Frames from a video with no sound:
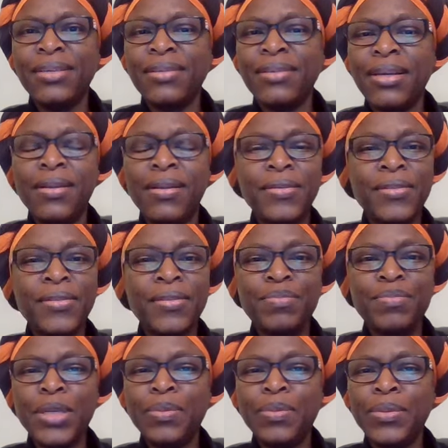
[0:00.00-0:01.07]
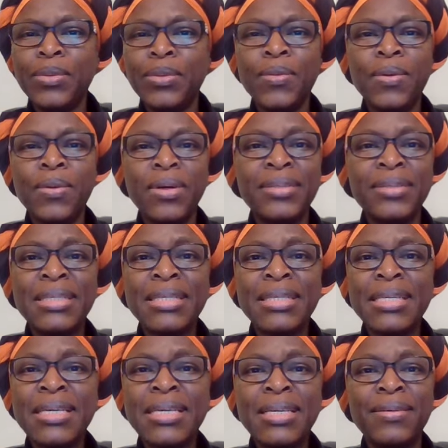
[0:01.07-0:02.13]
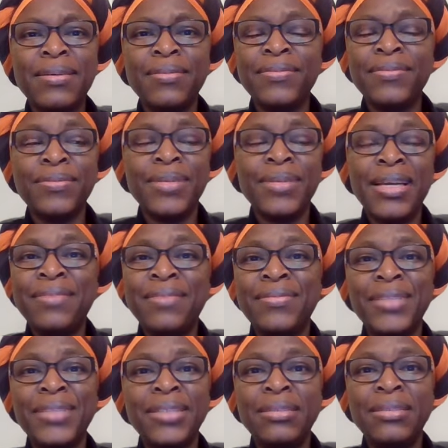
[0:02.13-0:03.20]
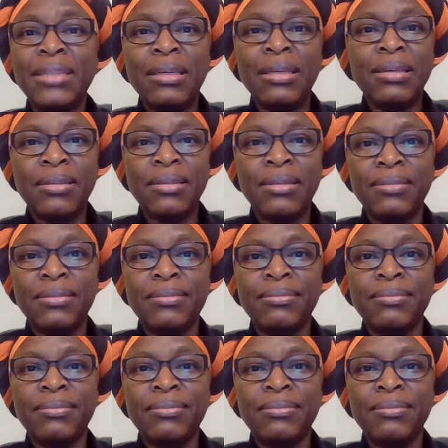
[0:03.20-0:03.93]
There are lots of people who are in need of everything.